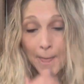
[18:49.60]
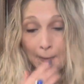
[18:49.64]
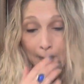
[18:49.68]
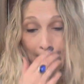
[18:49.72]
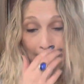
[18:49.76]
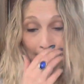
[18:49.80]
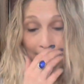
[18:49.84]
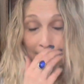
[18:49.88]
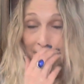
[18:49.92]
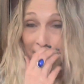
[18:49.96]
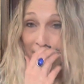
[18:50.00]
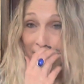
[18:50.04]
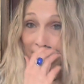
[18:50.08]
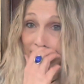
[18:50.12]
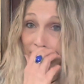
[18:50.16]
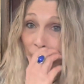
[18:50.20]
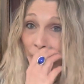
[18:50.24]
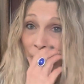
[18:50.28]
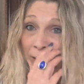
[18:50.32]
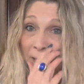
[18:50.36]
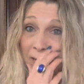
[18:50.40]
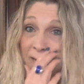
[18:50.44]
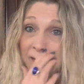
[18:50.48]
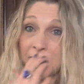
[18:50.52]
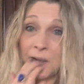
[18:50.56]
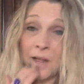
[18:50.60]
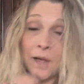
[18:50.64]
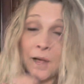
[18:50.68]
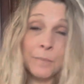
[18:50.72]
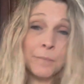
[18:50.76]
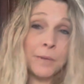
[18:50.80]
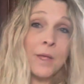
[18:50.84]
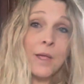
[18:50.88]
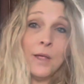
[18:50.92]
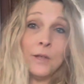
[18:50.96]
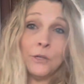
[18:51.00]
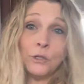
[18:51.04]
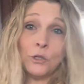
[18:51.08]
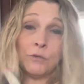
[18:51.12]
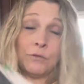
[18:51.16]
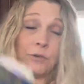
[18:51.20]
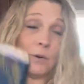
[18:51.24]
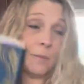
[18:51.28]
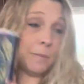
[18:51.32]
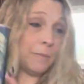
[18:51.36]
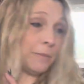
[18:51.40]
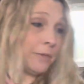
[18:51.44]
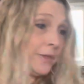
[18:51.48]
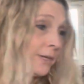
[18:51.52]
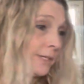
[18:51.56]
And that's how I ended up. So
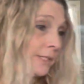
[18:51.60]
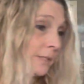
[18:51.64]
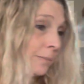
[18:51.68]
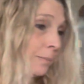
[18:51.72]
from this